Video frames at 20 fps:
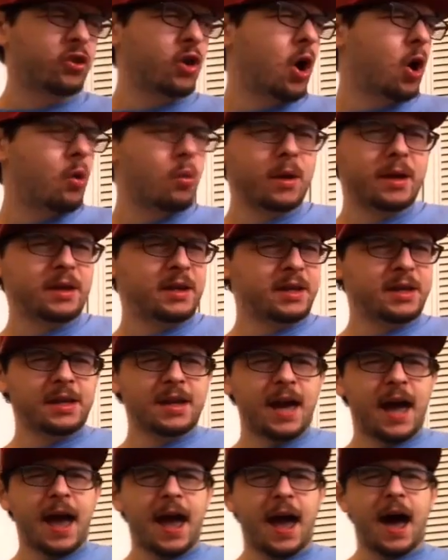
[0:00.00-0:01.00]
So
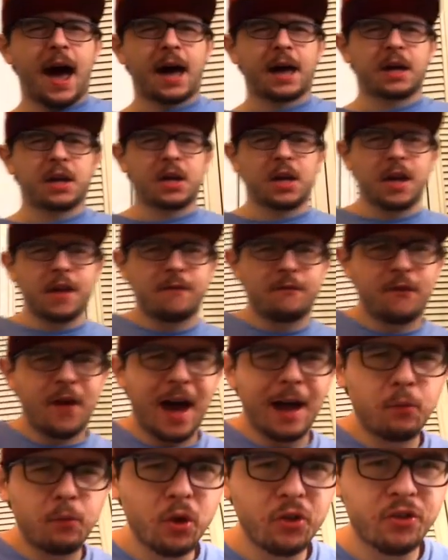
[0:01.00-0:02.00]
yeah, if
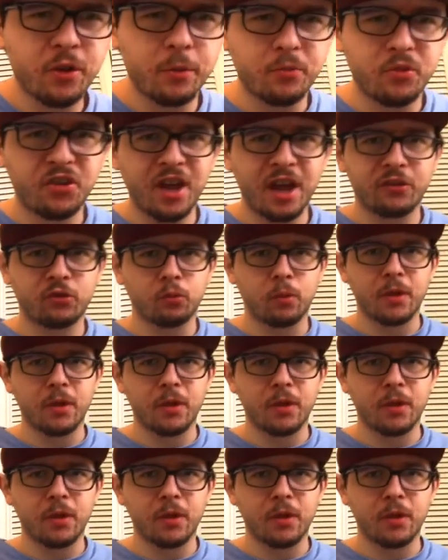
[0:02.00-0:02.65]
I was obsessed